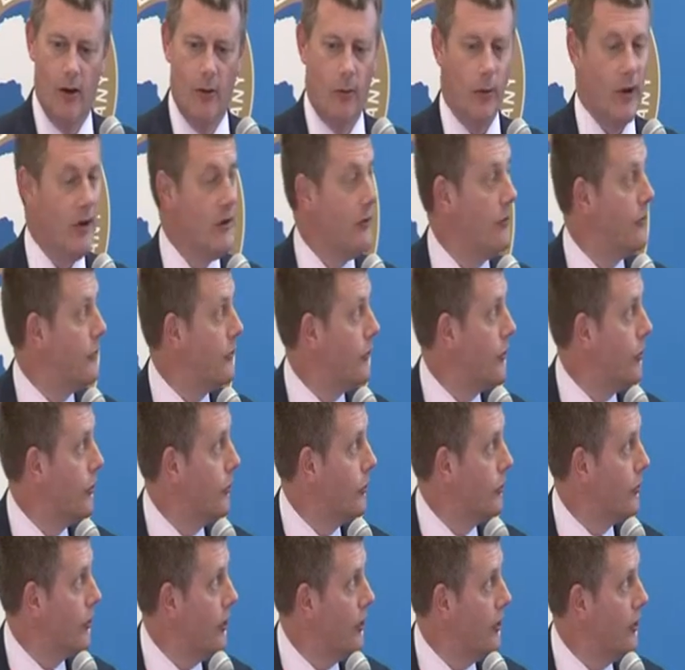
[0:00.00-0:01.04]
We
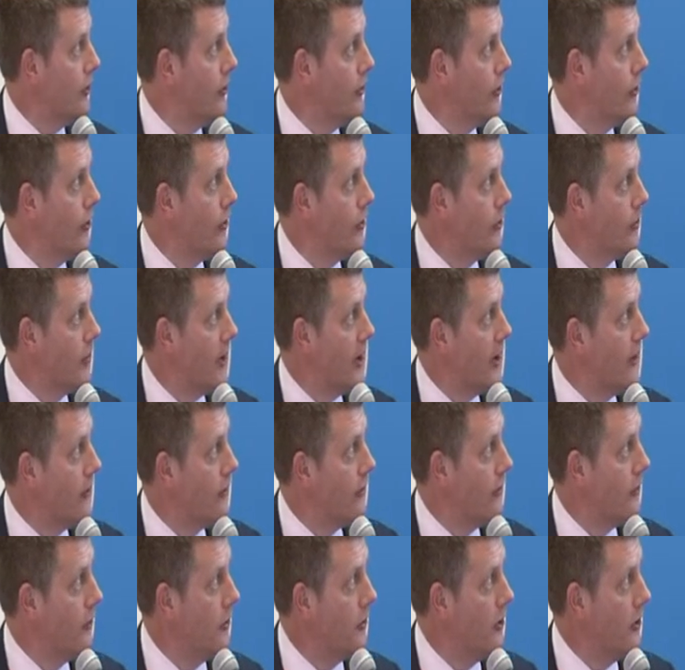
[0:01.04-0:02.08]
talked earlier on about
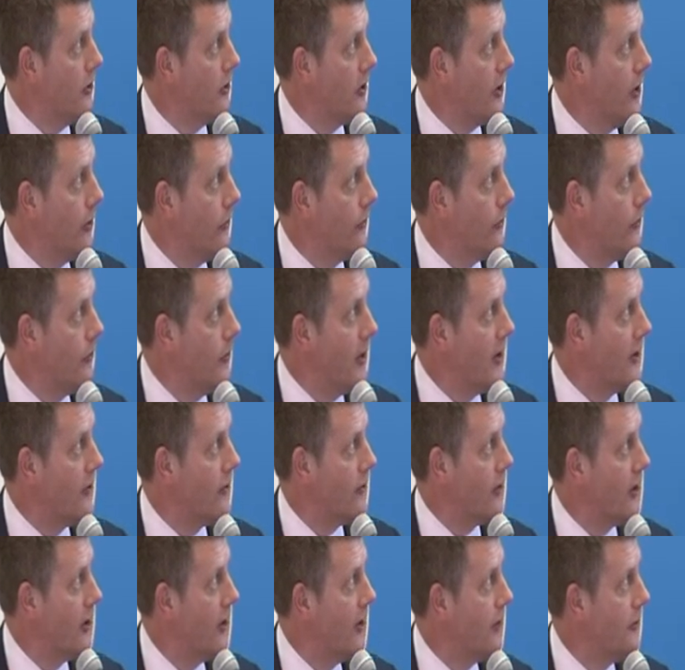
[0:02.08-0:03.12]
the Gulf of
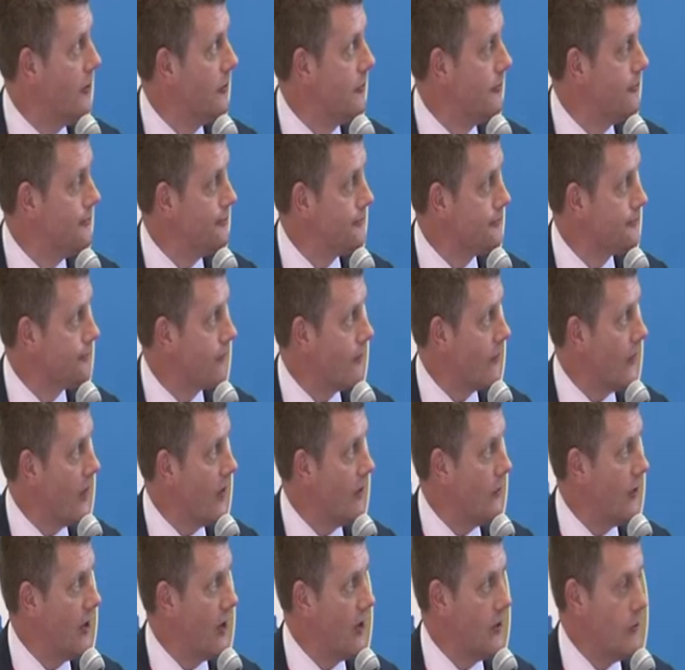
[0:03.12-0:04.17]
Mexico
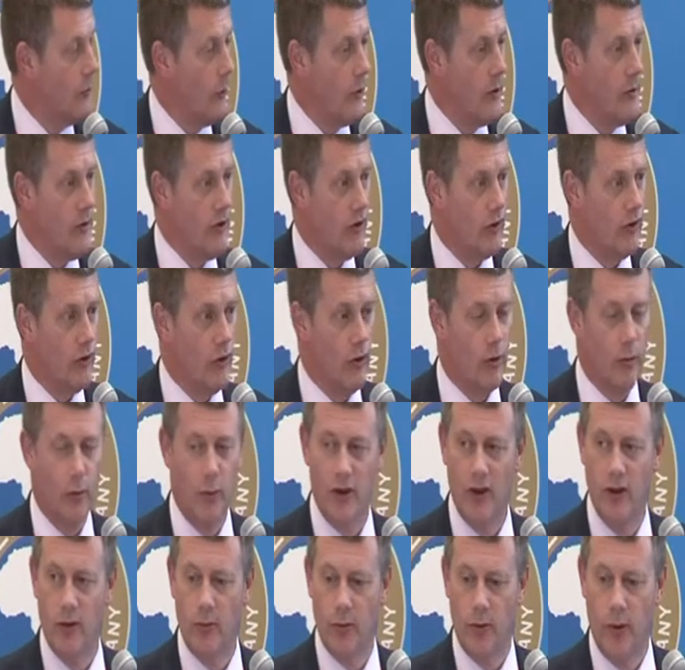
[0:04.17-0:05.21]
named windstorm,
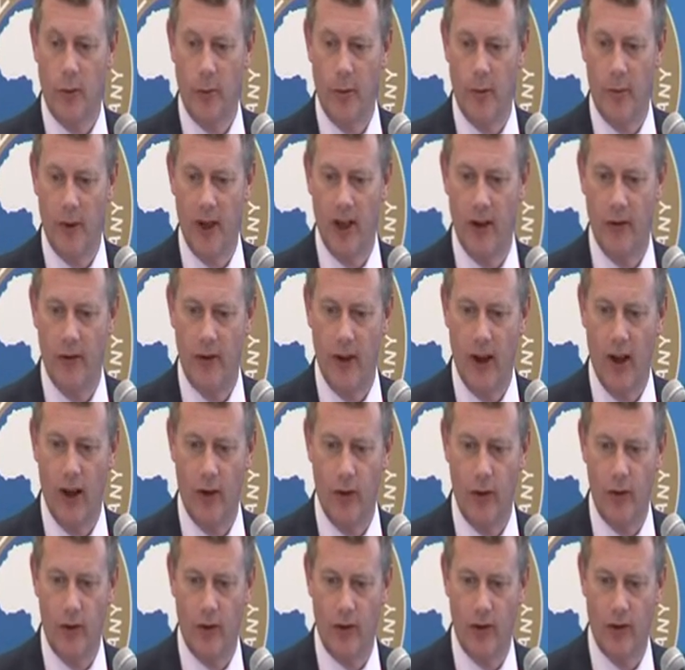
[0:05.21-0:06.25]
which is probably of
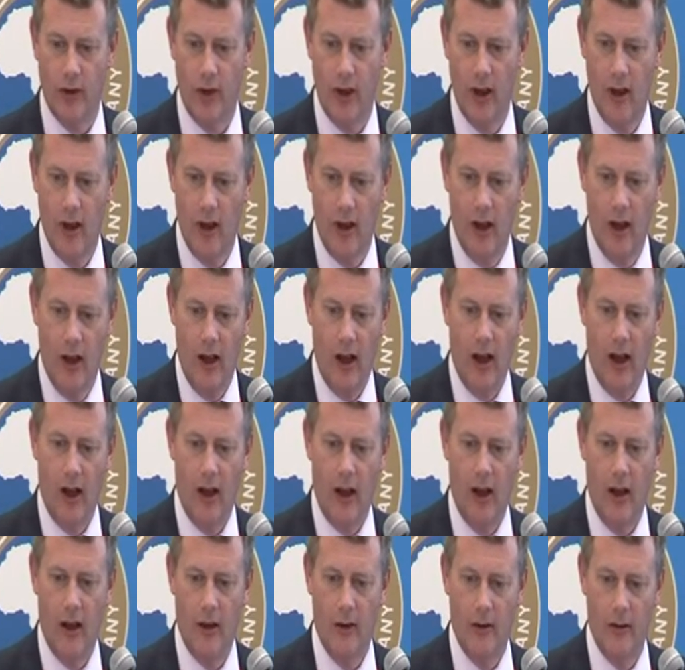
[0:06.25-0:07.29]
those,
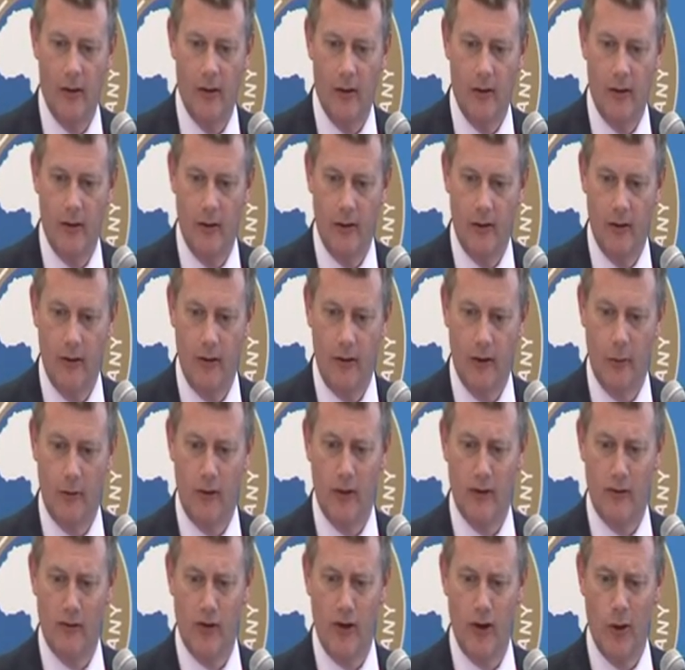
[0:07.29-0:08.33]
the
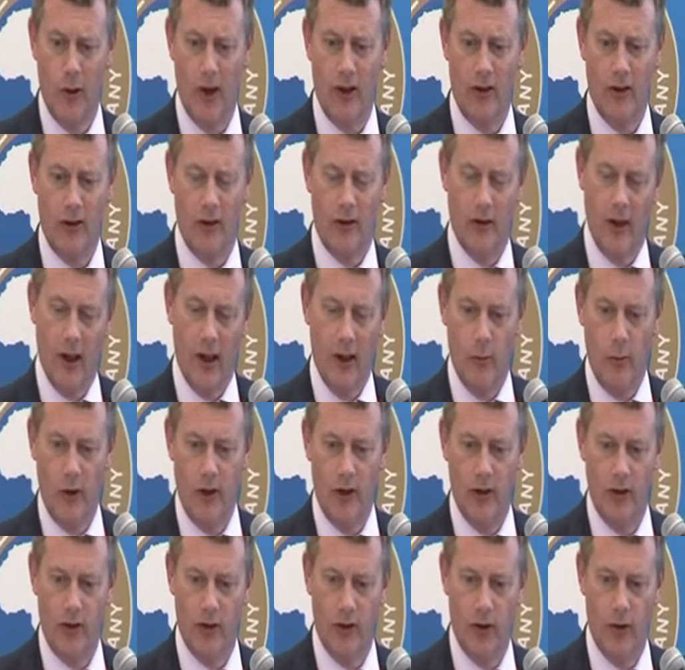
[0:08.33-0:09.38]
US named
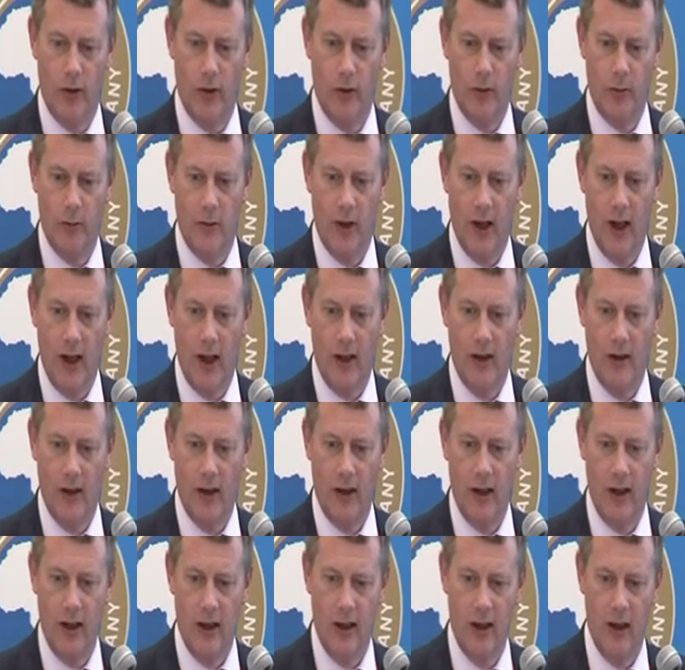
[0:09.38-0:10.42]
windstorm and
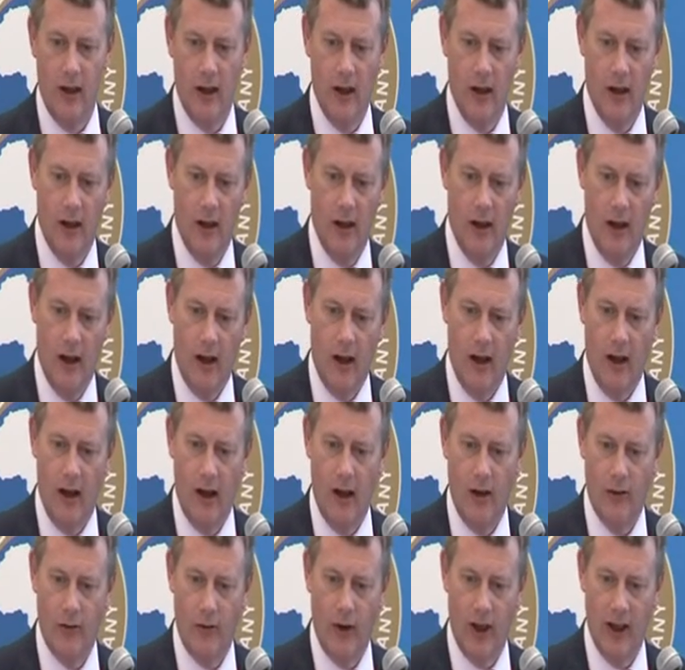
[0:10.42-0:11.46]
the
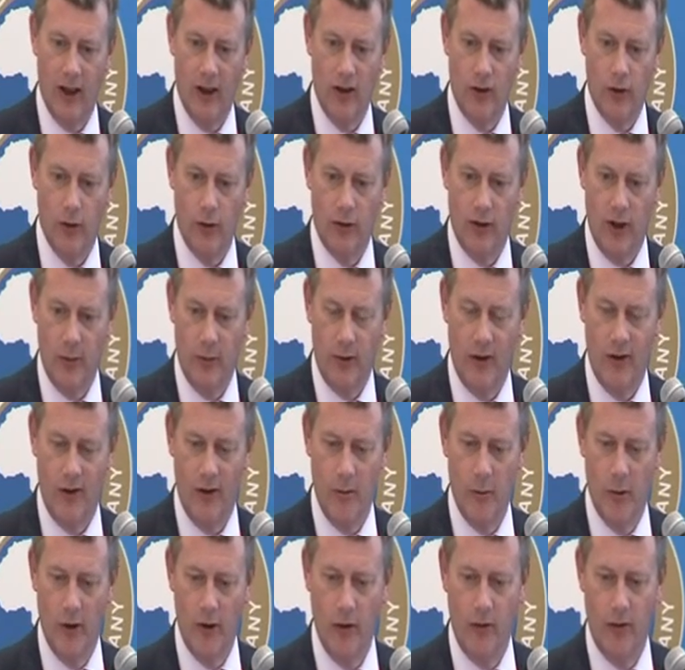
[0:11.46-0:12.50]
wreckage or debris
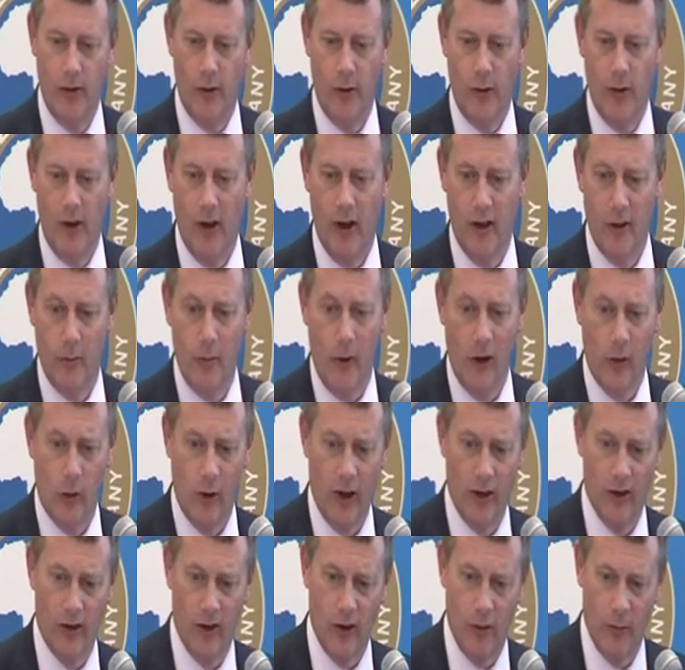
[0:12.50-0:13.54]
removal are the
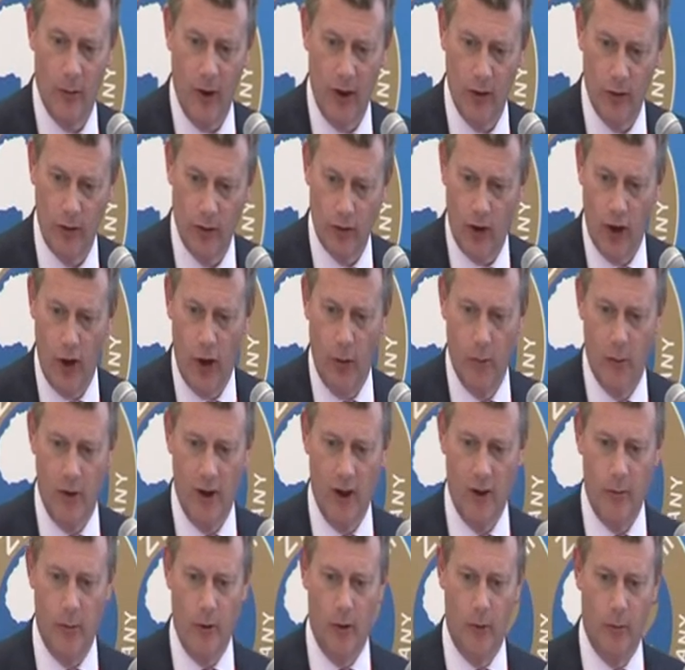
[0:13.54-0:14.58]
ones that are most
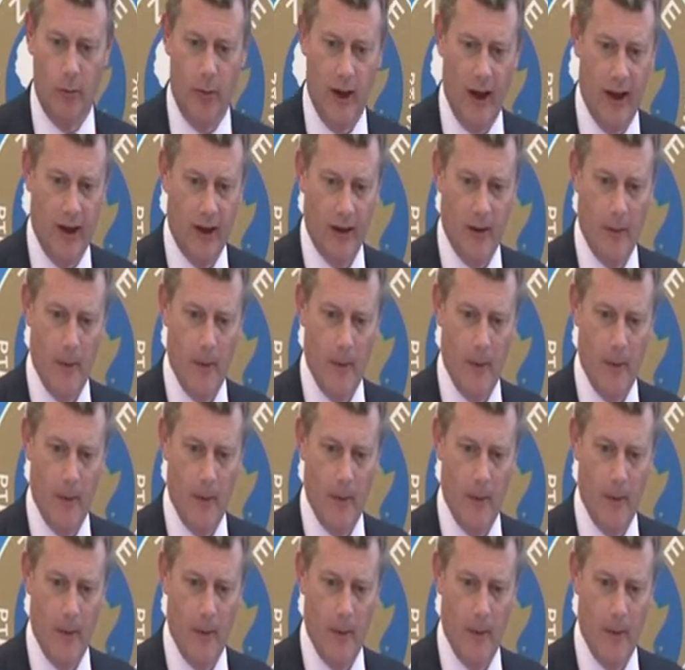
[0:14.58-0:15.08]
commonly bought back.